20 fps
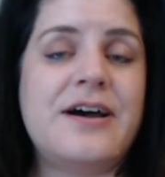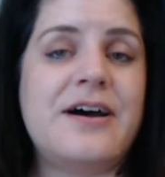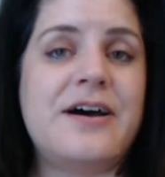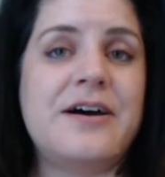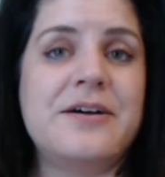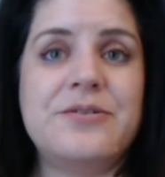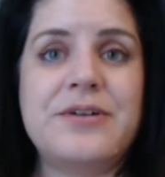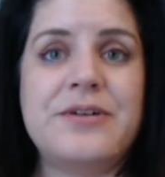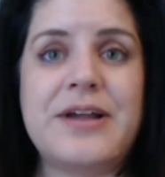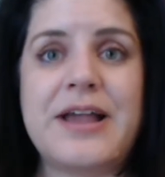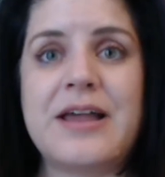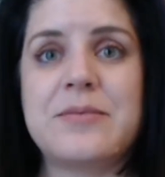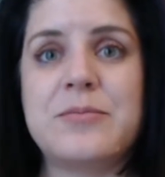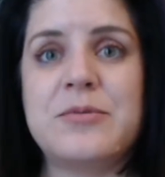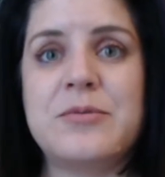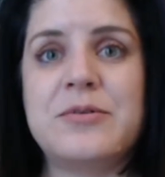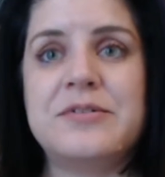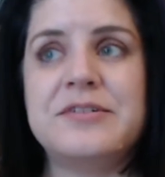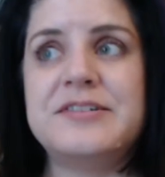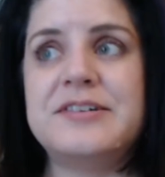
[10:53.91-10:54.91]
other
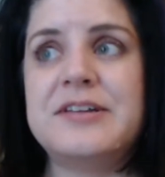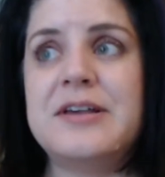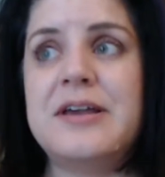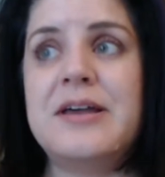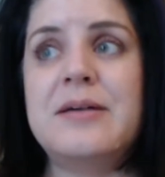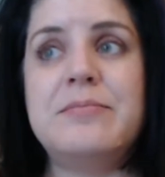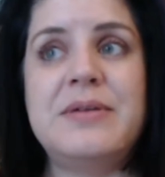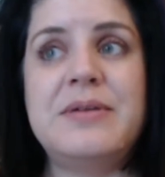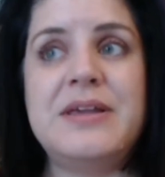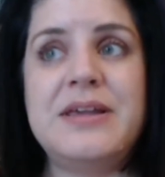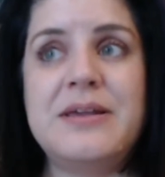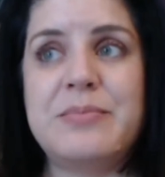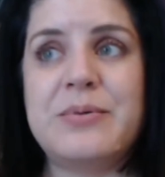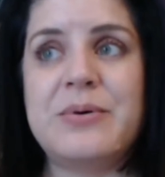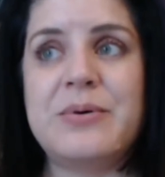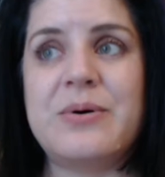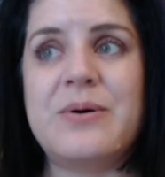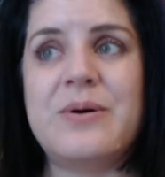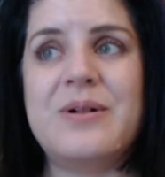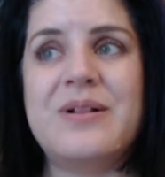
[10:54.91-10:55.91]
animals,
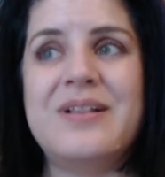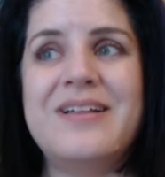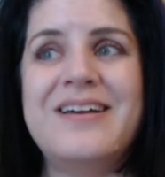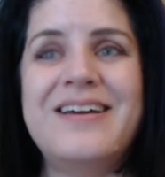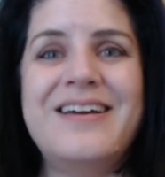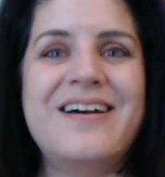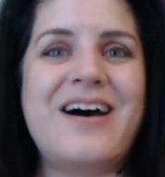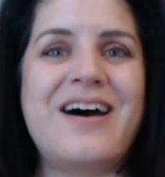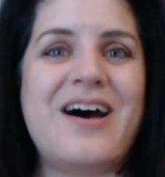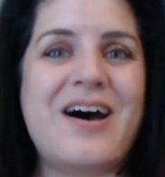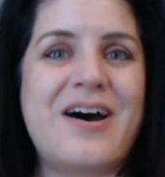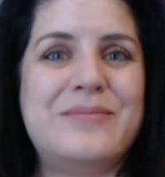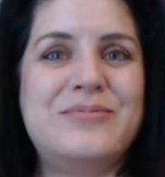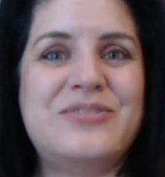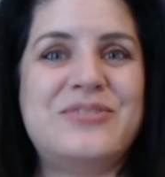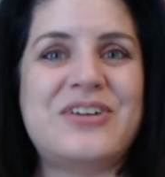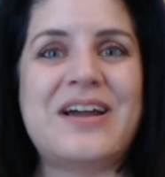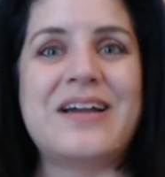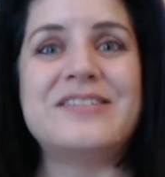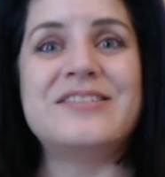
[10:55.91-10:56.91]
people,
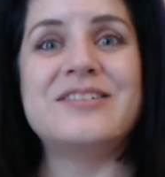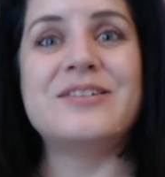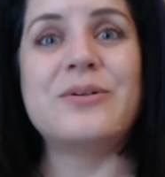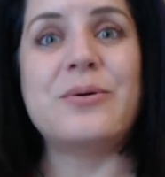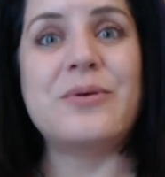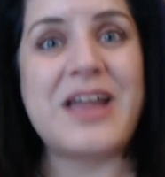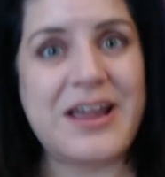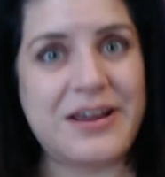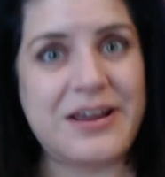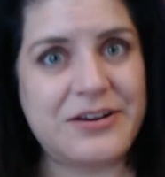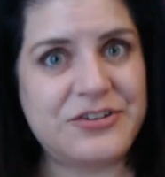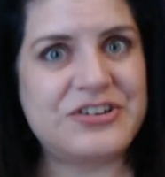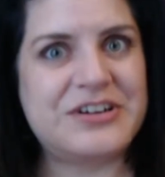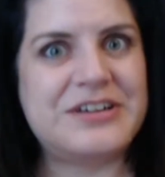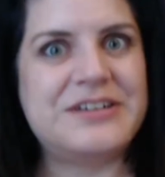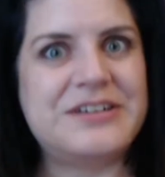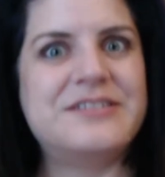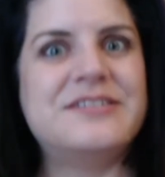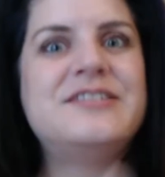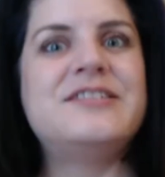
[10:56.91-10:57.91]
objects,
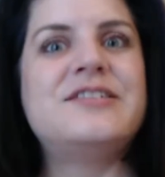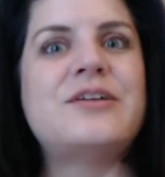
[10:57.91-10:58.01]
locations.